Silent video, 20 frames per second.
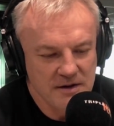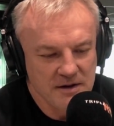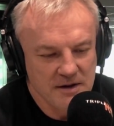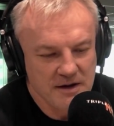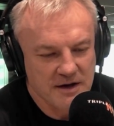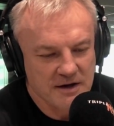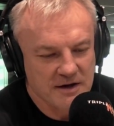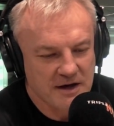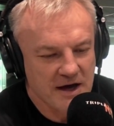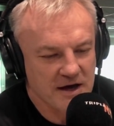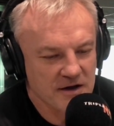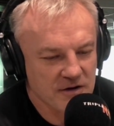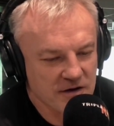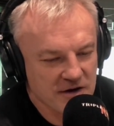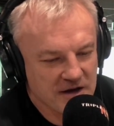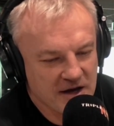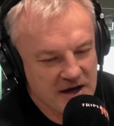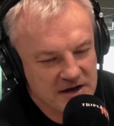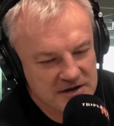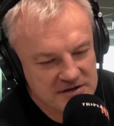
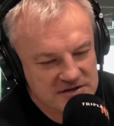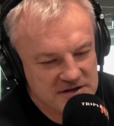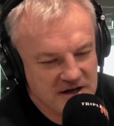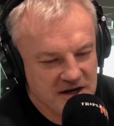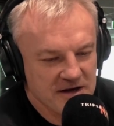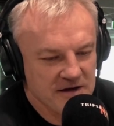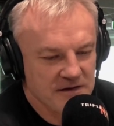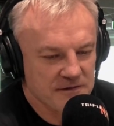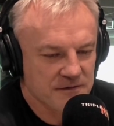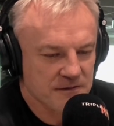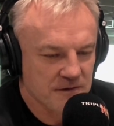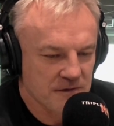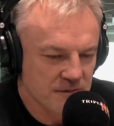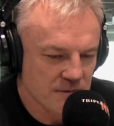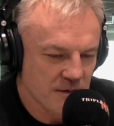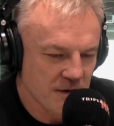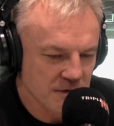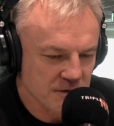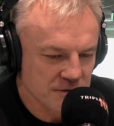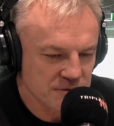Gagai can't stay if
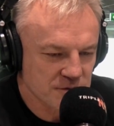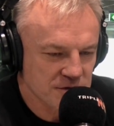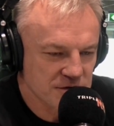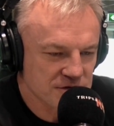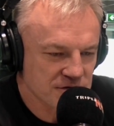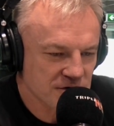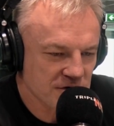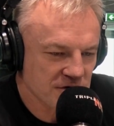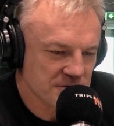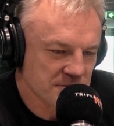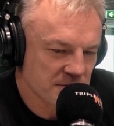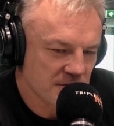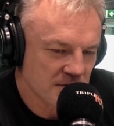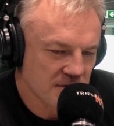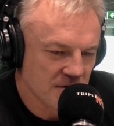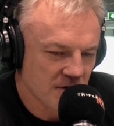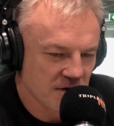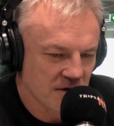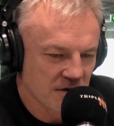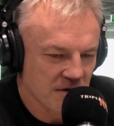Reynolds re-signs.
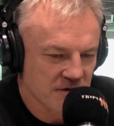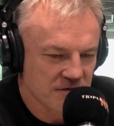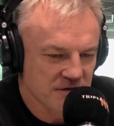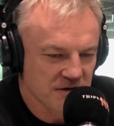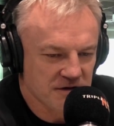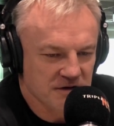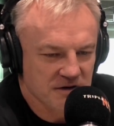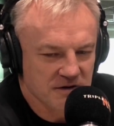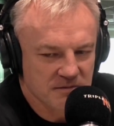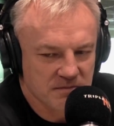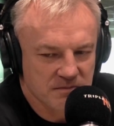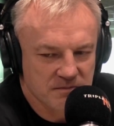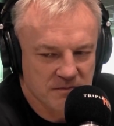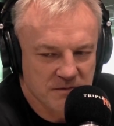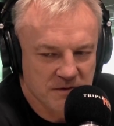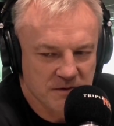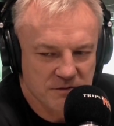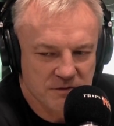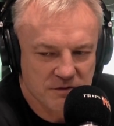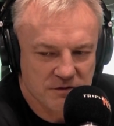But I think you've
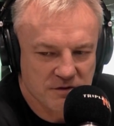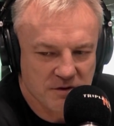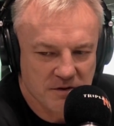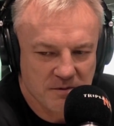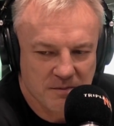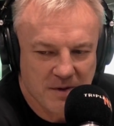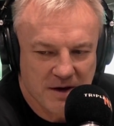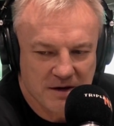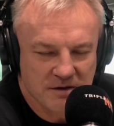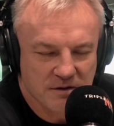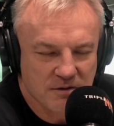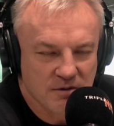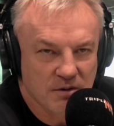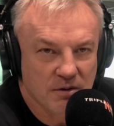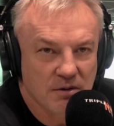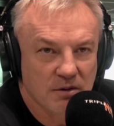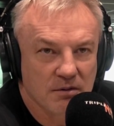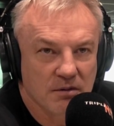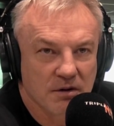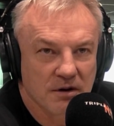just got to make the
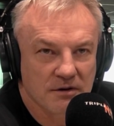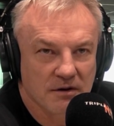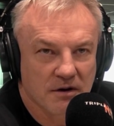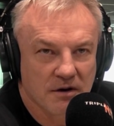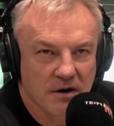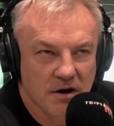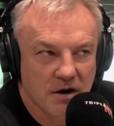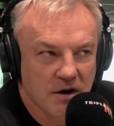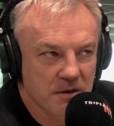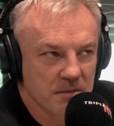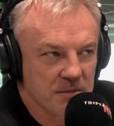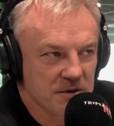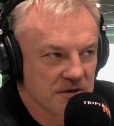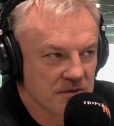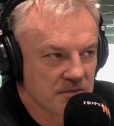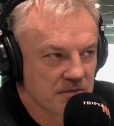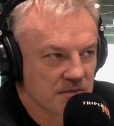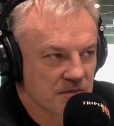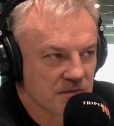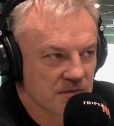call. I'd be
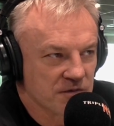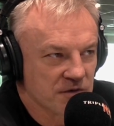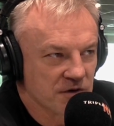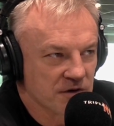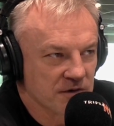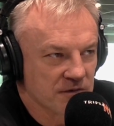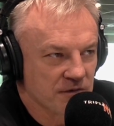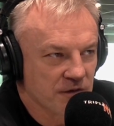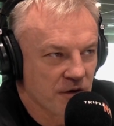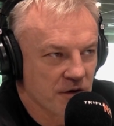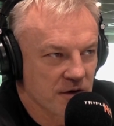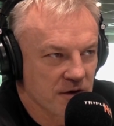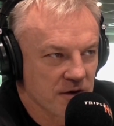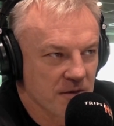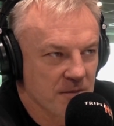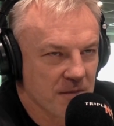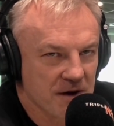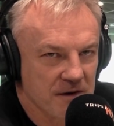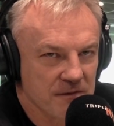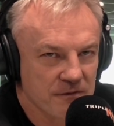certainly finding the
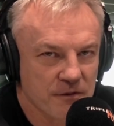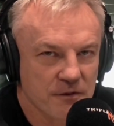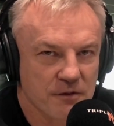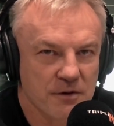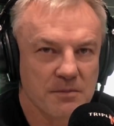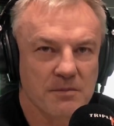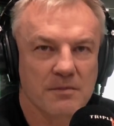money for him.